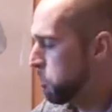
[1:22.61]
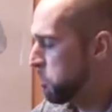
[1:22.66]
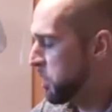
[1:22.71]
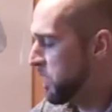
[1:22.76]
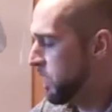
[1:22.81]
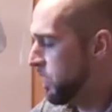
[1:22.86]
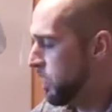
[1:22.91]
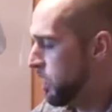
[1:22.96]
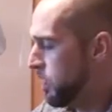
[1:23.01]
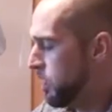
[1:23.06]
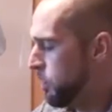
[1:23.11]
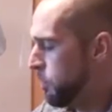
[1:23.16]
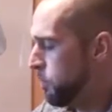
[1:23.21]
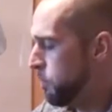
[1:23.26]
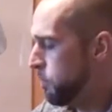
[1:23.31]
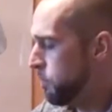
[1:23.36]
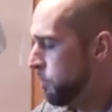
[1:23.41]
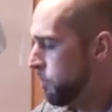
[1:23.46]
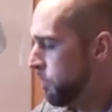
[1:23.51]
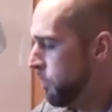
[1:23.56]

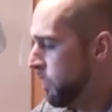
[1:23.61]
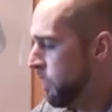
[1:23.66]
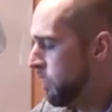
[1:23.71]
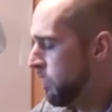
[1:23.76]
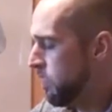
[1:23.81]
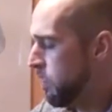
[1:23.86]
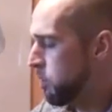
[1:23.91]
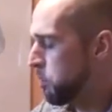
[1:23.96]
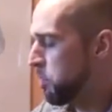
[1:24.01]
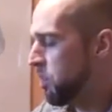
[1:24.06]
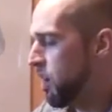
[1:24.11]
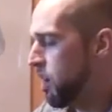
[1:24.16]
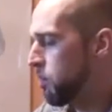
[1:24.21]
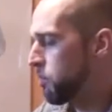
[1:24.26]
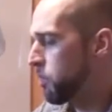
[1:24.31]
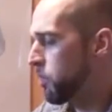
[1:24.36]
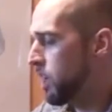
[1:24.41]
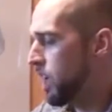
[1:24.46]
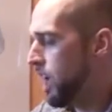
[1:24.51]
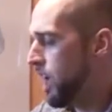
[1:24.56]
but the
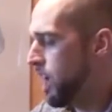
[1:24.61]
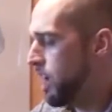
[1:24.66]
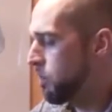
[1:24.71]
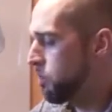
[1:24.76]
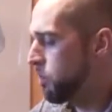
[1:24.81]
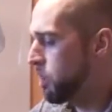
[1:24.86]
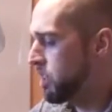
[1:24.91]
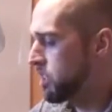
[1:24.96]
problem we had